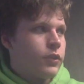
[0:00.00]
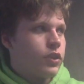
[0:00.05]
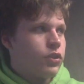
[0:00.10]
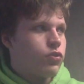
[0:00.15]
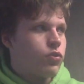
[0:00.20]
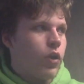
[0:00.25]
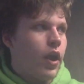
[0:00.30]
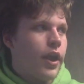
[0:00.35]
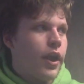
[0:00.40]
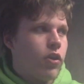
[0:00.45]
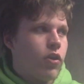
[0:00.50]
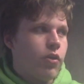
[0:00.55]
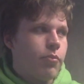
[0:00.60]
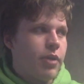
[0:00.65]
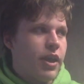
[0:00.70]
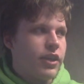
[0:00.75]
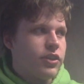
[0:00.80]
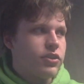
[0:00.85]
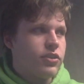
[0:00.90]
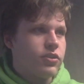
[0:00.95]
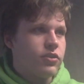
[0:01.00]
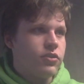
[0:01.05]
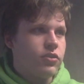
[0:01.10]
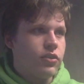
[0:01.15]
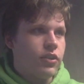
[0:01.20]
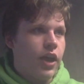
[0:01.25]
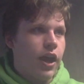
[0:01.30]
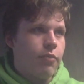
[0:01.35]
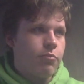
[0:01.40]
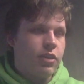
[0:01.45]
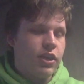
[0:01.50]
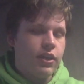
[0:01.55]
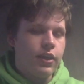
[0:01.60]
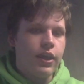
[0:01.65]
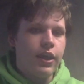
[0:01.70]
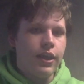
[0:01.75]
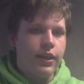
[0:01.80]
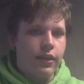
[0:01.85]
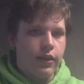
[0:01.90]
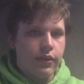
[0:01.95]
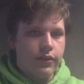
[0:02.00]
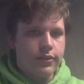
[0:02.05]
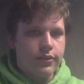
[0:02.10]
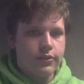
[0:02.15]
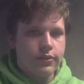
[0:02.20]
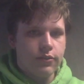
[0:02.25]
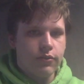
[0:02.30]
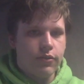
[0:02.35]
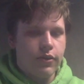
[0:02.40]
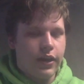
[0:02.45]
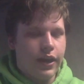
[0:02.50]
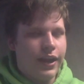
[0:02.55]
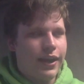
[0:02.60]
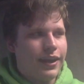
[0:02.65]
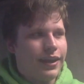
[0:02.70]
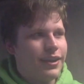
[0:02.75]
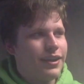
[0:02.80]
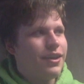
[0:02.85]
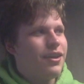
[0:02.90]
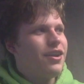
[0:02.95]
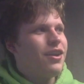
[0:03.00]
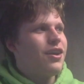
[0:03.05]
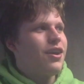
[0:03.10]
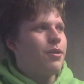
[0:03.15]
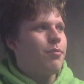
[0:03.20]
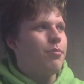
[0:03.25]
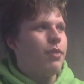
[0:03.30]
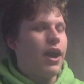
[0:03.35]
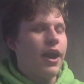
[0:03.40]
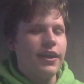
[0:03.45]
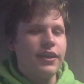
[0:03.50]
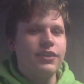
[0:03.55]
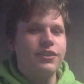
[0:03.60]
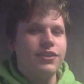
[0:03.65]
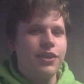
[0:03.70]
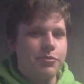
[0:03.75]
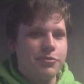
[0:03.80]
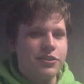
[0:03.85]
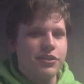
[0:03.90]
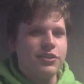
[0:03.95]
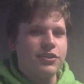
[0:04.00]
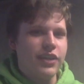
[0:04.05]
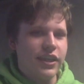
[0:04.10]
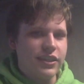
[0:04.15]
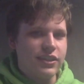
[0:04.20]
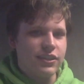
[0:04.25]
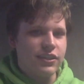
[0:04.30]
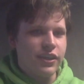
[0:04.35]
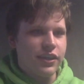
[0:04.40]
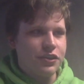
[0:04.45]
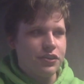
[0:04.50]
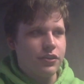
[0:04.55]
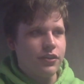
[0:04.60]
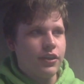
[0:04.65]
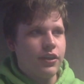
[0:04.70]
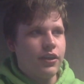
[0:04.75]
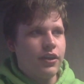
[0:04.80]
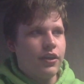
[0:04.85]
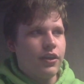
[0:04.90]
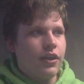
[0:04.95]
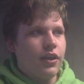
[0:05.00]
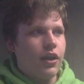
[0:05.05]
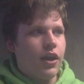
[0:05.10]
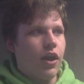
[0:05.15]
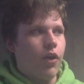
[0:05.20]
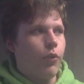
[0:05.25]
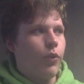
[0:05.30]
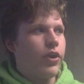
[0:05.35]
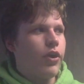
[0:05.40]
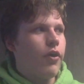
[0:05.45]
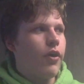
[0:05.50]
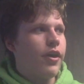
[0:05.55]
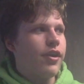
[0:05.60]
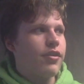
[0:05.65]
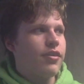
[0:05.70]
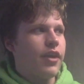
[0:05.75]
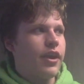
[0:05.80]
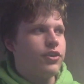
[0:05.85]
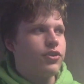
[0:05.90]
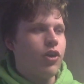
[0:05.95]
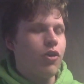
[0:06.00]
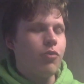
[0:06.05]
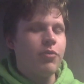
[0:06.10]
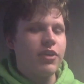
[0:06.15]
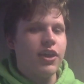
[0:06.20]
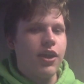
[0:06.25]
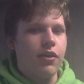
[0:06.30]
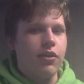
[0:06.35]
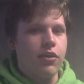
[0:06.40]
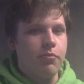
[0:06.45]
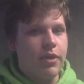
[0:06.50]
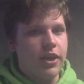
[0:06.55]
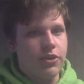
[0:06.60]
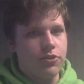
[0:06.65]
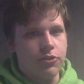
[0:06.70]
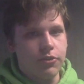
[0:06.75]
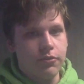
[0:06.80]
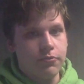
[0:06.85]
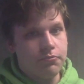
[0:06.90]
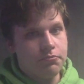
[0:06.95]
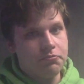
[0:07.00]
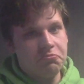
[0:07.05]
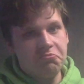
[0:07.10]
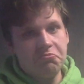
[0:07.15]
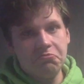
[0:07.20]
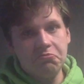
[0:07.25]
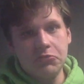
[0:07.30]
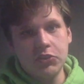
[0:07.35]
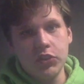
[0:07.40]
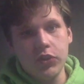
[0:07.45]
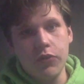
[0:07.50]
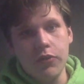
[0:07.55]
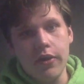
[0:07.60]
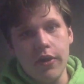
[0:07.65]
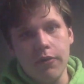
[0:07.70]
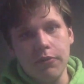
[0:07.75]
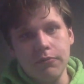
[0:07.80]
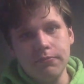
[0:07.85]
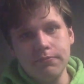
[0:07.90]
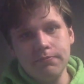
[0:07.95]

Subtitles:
try your best to not be an idiot. Body substance isolation. We always say don't become the patient. So don't.